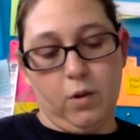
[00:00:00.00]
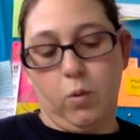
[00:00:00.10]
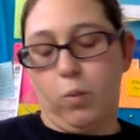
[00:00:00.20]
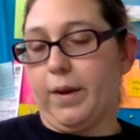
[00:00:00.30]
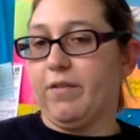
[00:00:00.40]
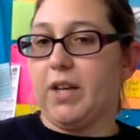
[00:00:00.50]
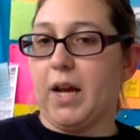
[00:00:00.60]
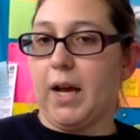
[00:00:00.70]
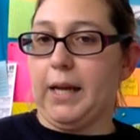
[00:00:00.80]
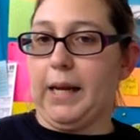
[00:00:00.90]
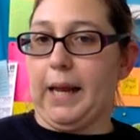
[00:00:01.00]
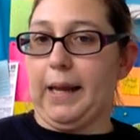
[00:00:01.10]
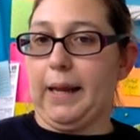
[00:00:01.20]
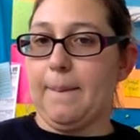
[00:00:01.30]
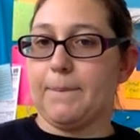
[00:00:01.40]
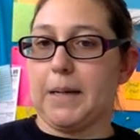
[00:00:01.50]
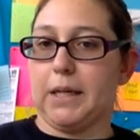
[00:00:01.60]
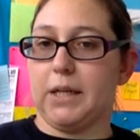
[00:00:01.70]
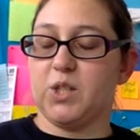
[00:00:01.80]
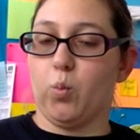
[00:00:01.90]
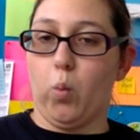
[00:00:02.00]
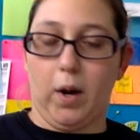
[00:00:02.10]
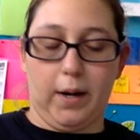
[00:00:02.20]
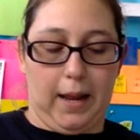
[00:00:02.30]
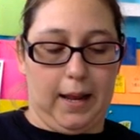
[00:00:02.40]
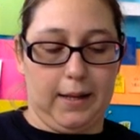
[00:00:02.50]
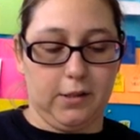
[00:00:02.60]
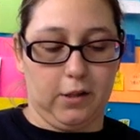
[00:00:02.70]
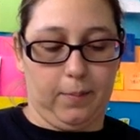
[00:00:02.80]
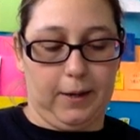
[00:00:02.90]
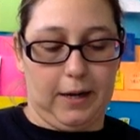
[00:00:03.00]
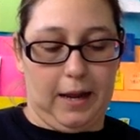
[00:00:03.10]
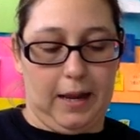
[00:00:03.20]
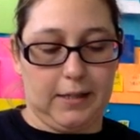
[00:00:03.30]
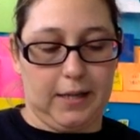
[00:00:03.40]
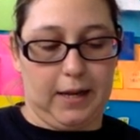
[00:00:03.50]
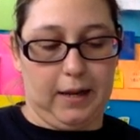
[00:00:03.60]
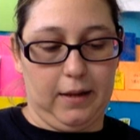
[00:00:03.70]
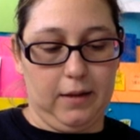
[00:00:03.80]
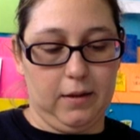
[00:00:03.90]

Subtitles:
We have 9a minus 1a, so it'll be an 8a.